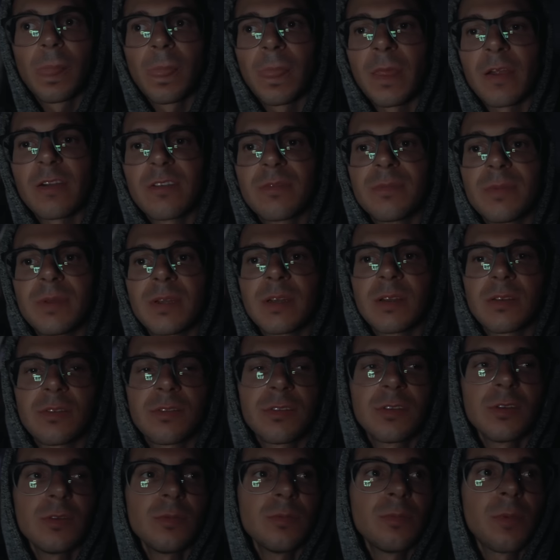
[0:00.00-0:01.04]
There have been a
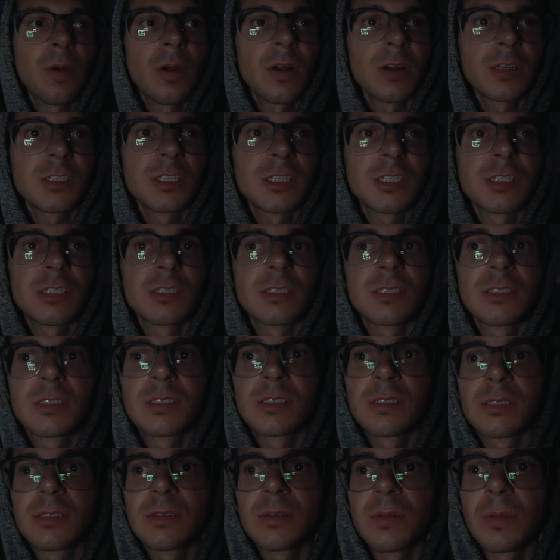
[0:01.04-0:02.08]
few
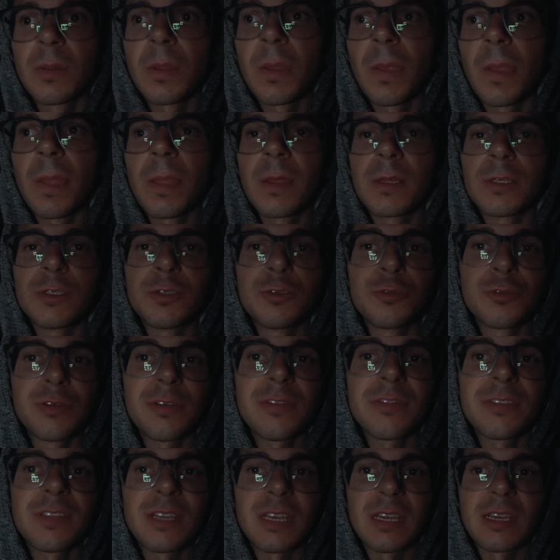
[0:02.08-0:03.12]
barges
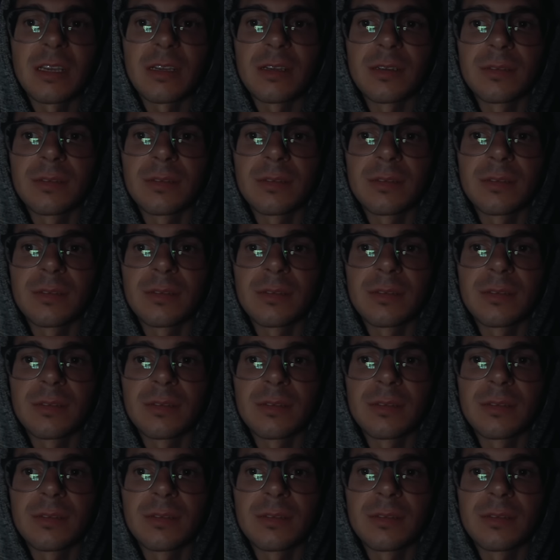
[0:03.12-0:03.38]
drifting.